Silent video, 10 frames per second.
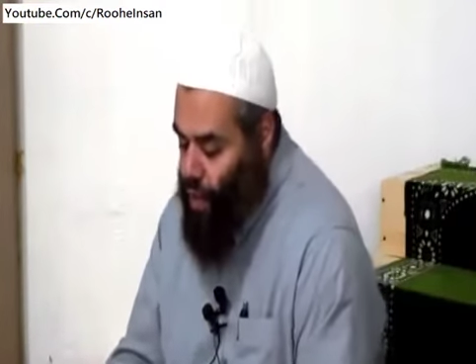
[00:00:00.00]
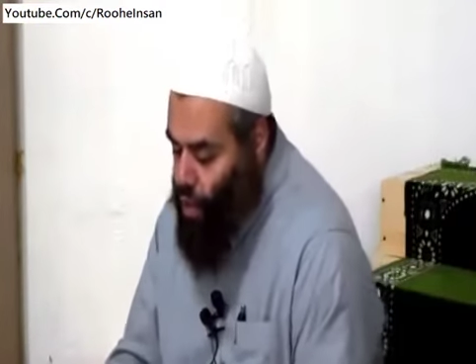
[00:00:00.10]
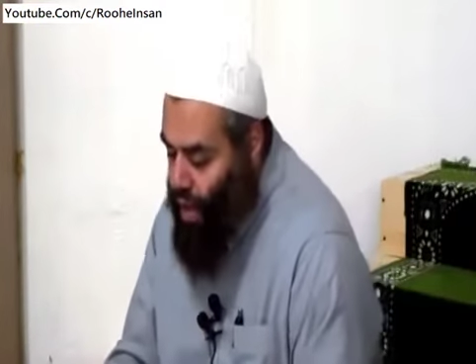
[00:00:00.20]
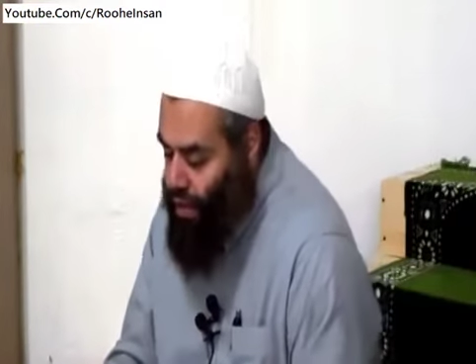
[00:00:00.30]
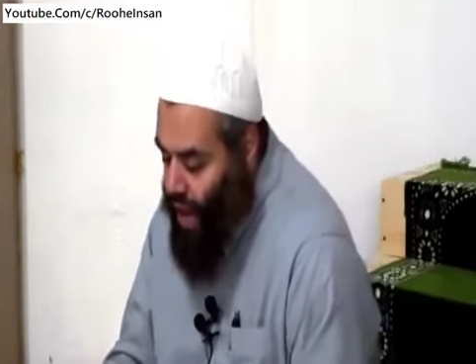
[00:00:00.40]

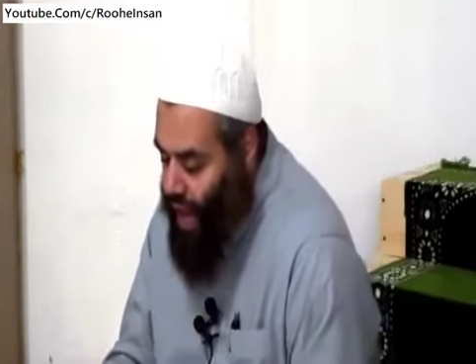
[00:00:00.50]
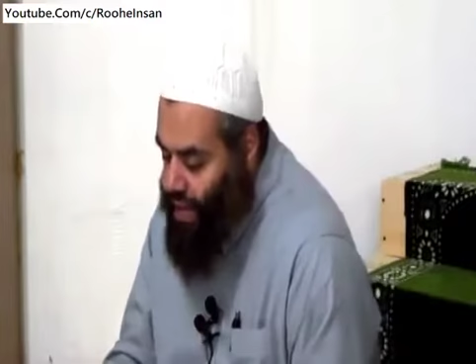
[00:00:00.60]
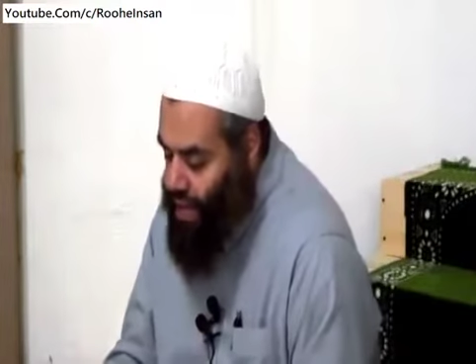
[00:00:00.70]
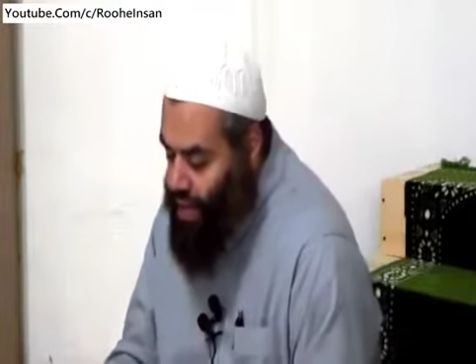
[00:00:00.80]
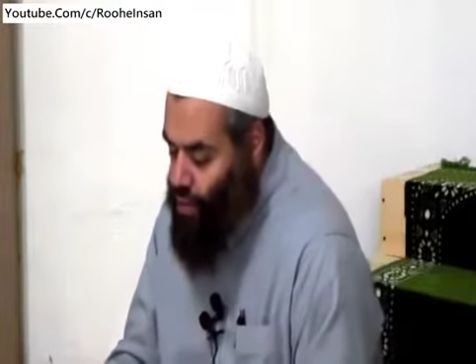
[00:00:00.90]
Whoever
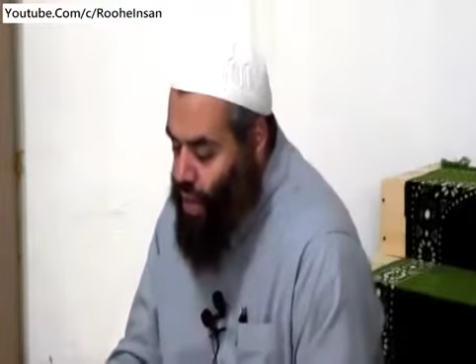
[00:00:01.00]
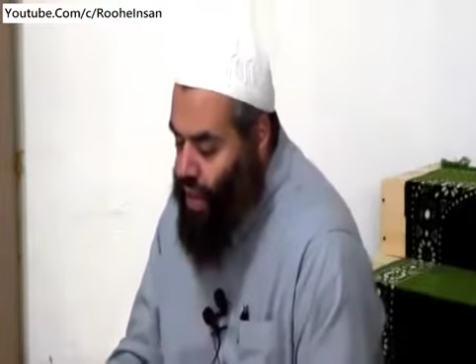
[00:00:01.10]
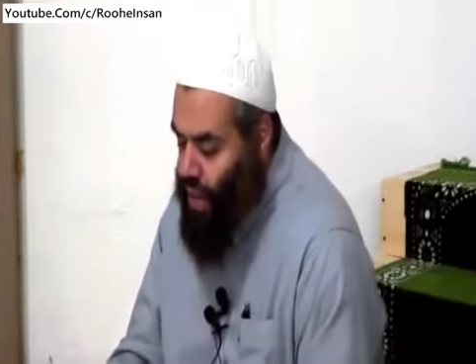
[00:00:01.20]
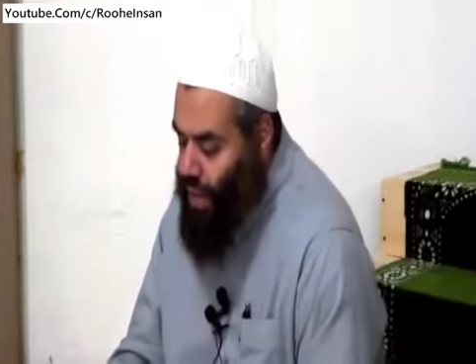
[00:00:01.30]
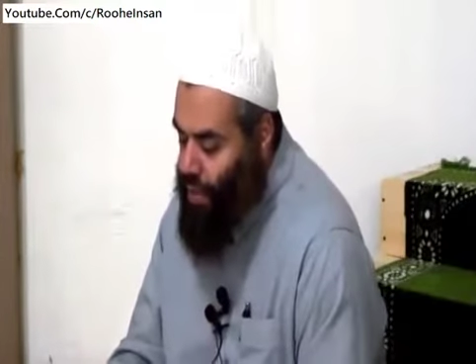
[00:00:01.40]
asks with
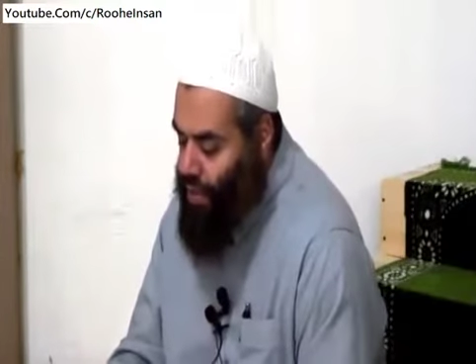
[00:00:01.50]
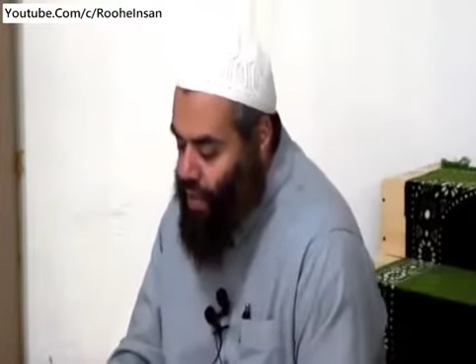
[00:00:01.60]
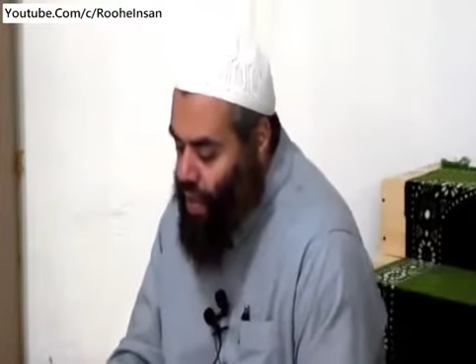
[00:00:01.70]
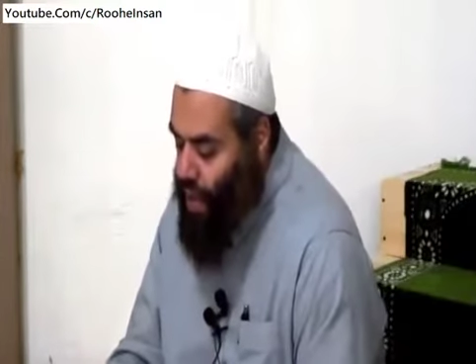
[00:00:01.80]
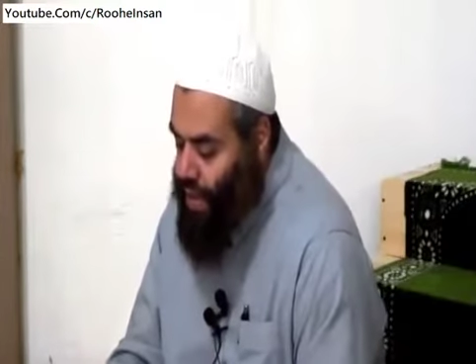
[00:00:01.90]
the name of
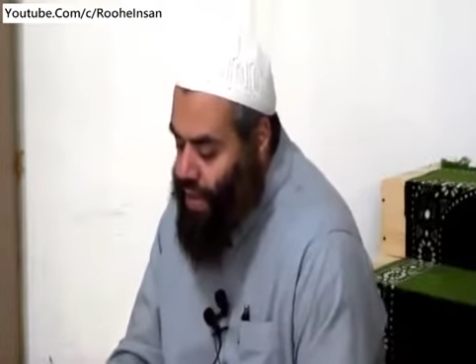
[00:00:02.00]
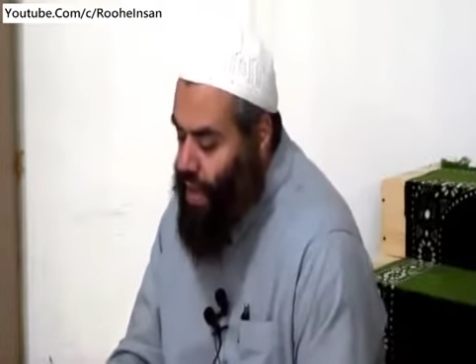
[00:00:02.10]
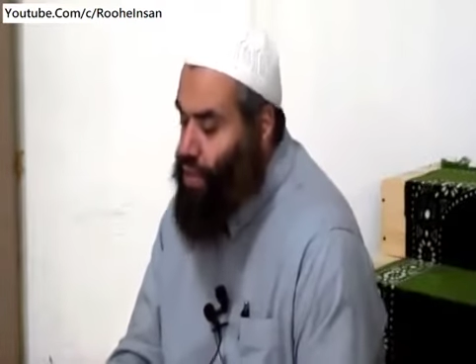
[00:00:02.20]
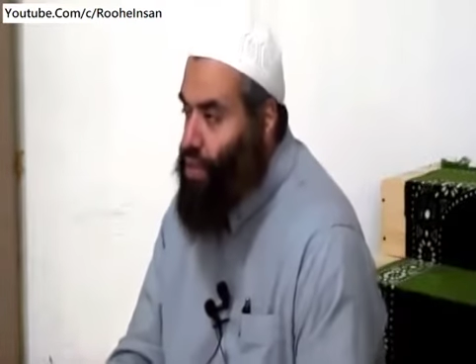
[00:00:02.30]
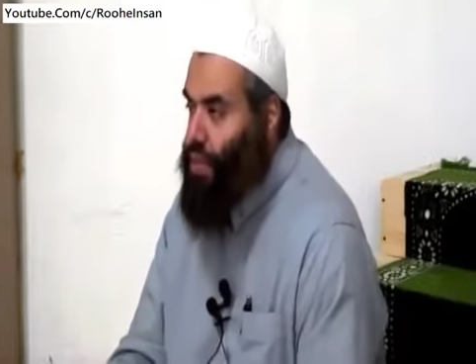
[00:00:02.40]
Allah is
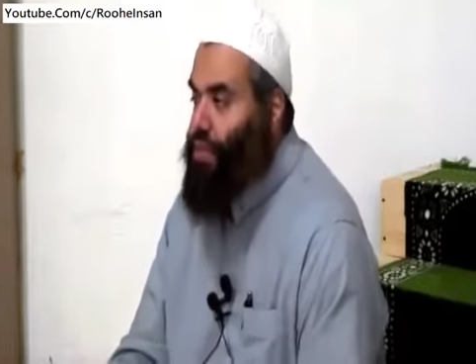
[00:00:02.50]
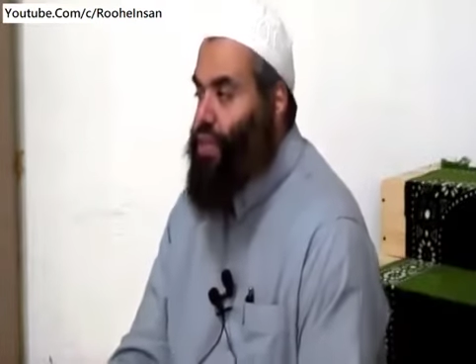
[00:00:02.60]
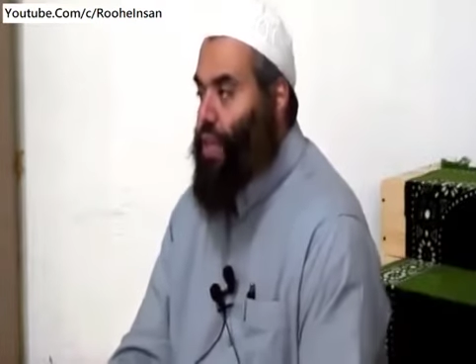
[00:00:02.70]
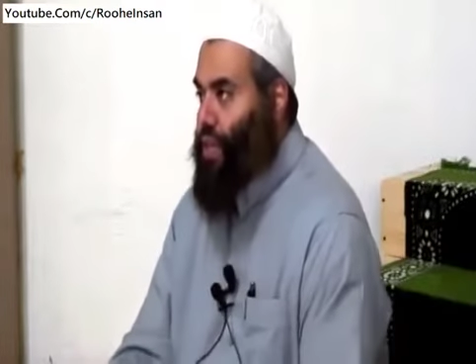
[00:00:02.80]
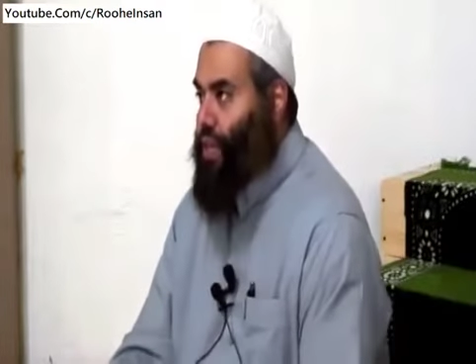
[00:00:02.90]
not to be
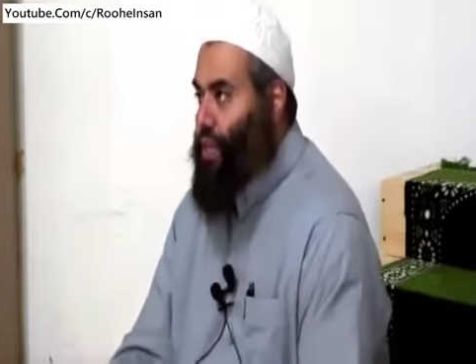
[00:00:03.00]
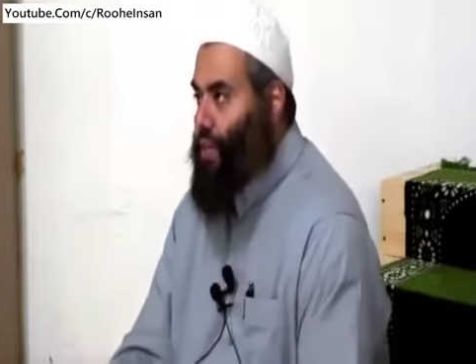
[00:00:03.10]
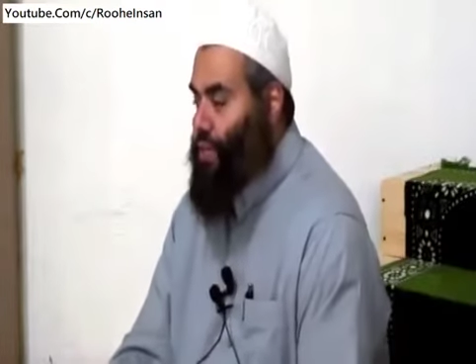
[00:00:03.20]
rejected.